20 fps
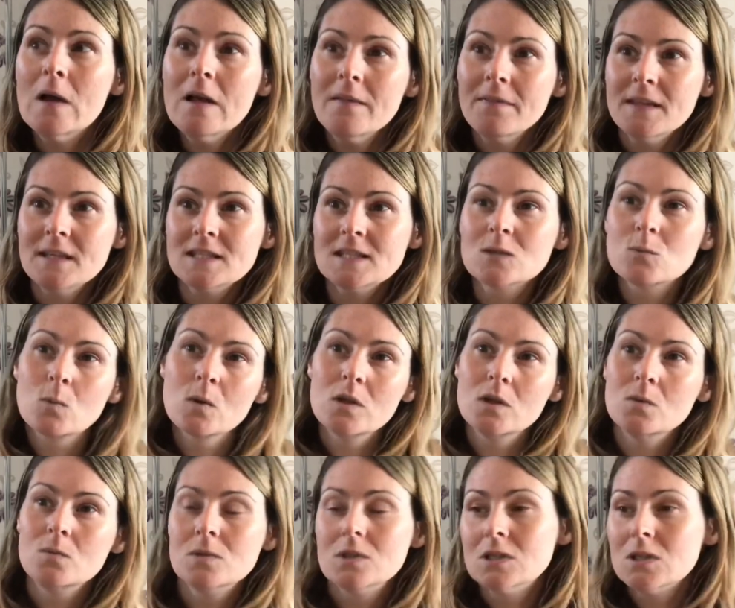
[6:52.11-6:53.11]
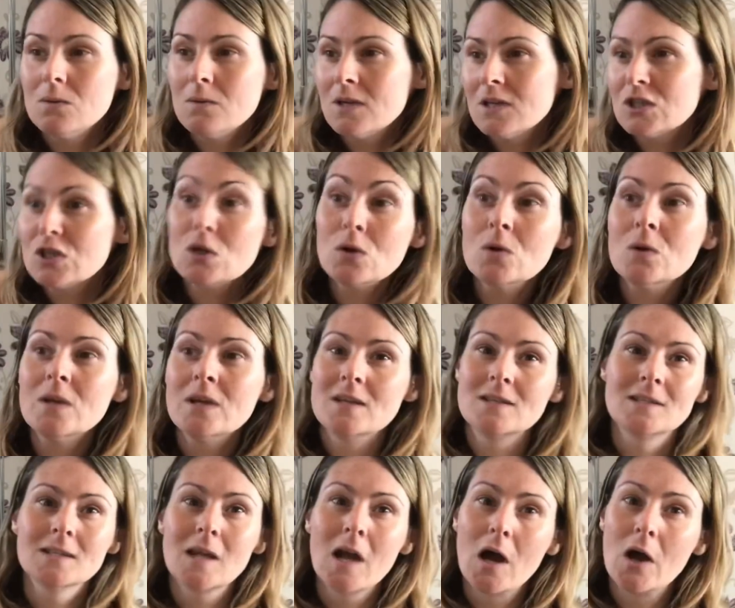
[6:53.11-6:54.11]
This is what you was doing 2 years
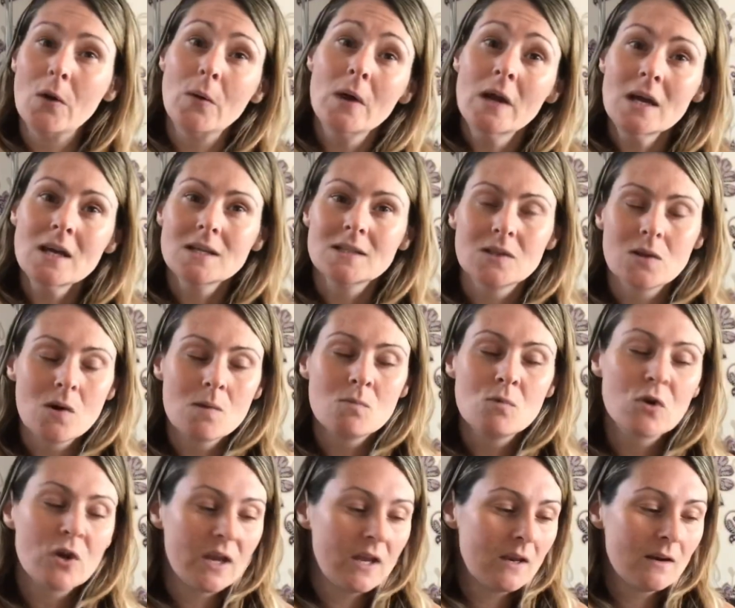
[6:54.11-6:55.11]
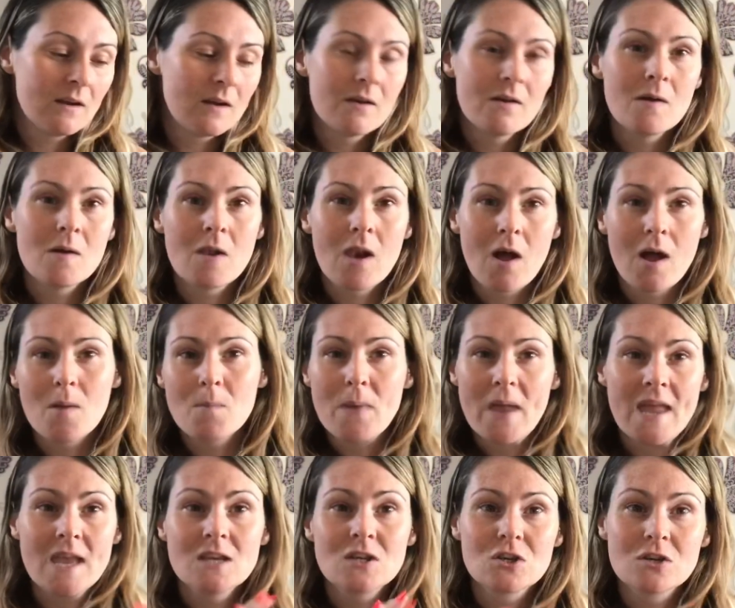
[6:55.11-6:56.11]
ago. So I'm looking at like
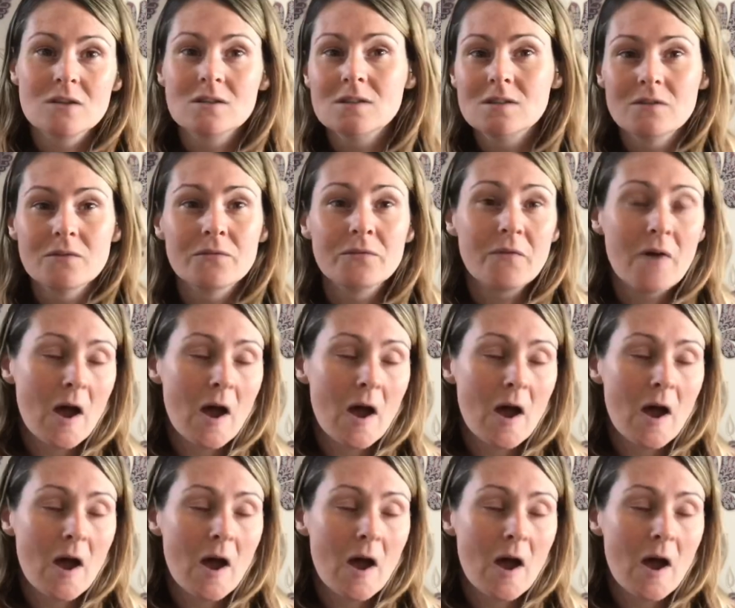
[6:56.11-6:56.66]
pictures of